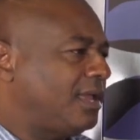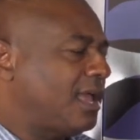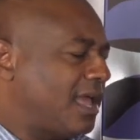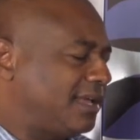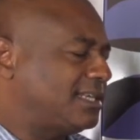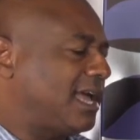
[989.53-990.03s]

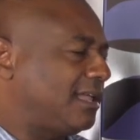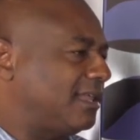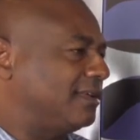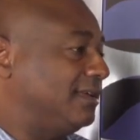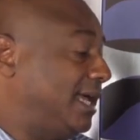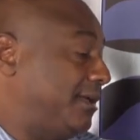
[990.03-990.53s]
Exactly.
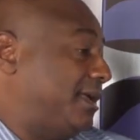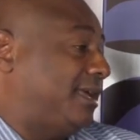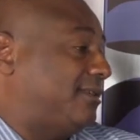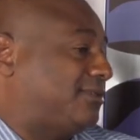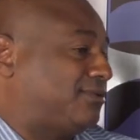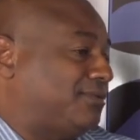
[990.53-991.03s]

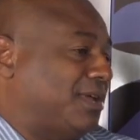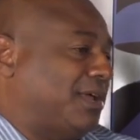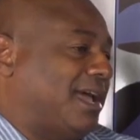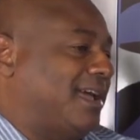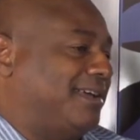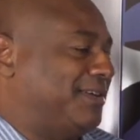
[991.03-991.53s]

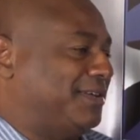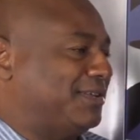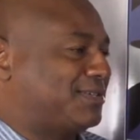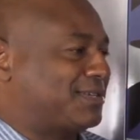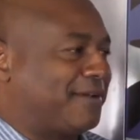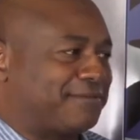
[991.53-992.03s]

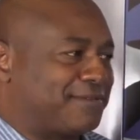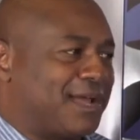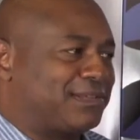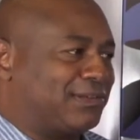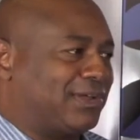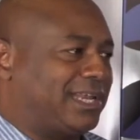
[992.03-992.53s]
It's tough not
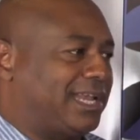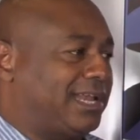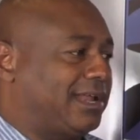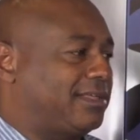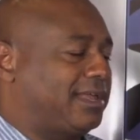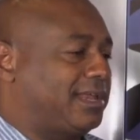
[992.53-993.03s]
to look at it
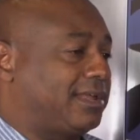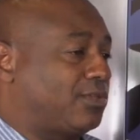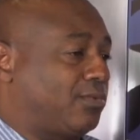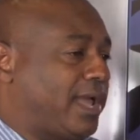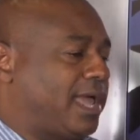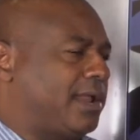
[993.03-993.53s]
any other
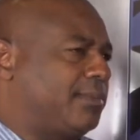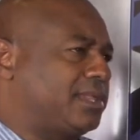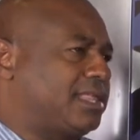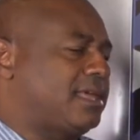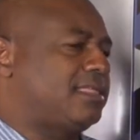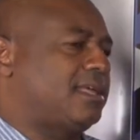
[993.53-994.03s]
way. And I would
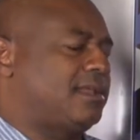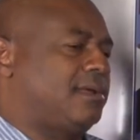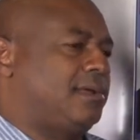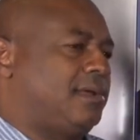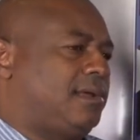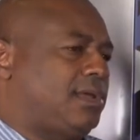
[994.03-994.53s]
think that
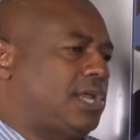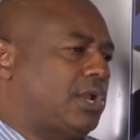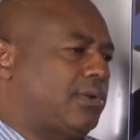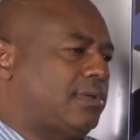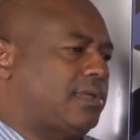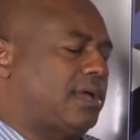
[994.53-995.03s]

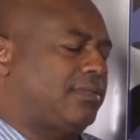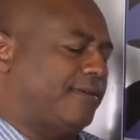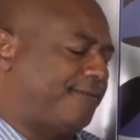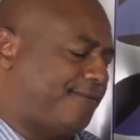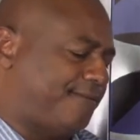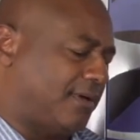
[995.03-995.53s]
on the
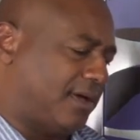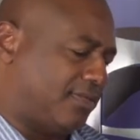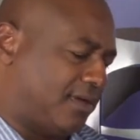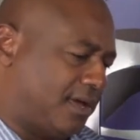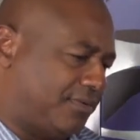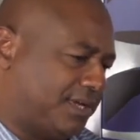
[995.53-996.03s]

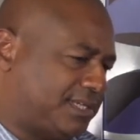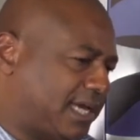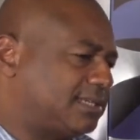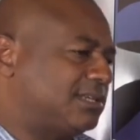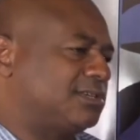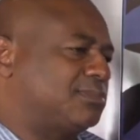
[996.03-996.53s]

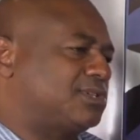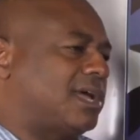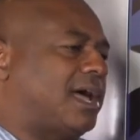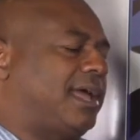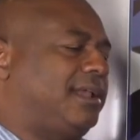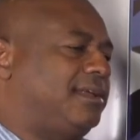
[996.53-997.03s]
sexism
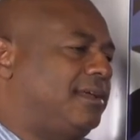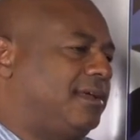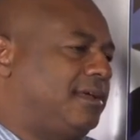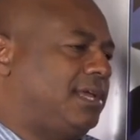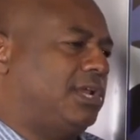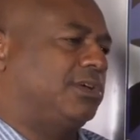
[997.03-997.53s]
side,
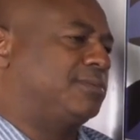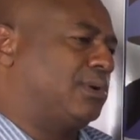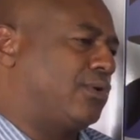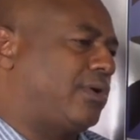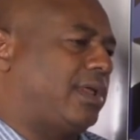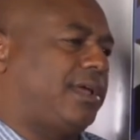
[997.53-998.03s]
as a
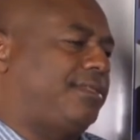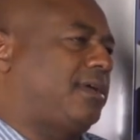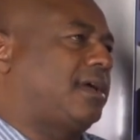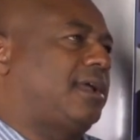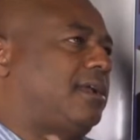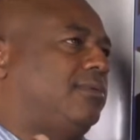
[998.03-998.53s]
minority, I think,
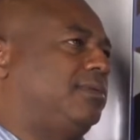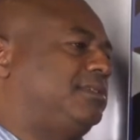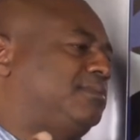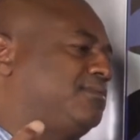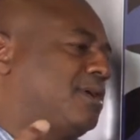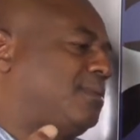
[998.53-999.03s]
I don't know, it's
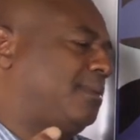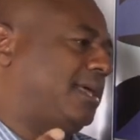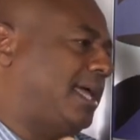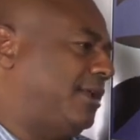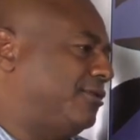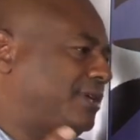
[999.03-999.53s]
probably
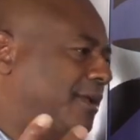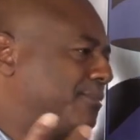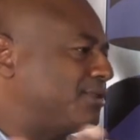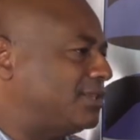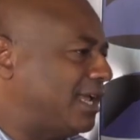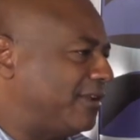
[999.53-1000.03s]
8 or
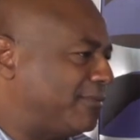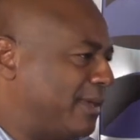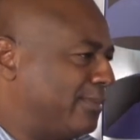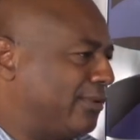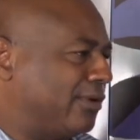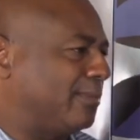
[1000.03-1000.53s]
10% of
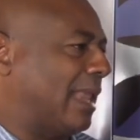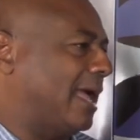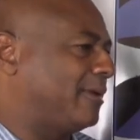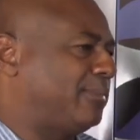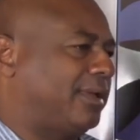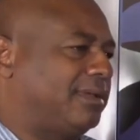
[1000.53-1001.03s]
people are
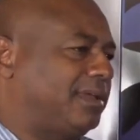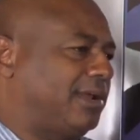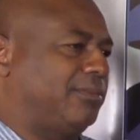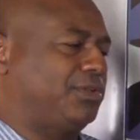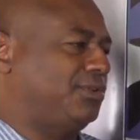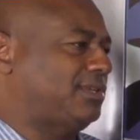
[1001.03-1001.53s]
Black. But
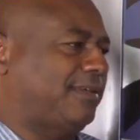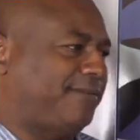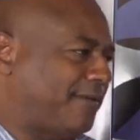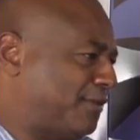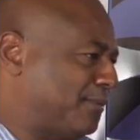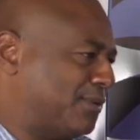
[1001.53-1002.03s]
when you see
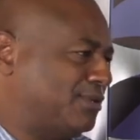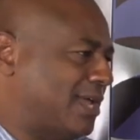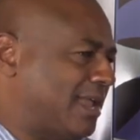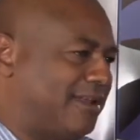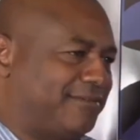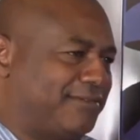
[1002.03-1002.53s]
50%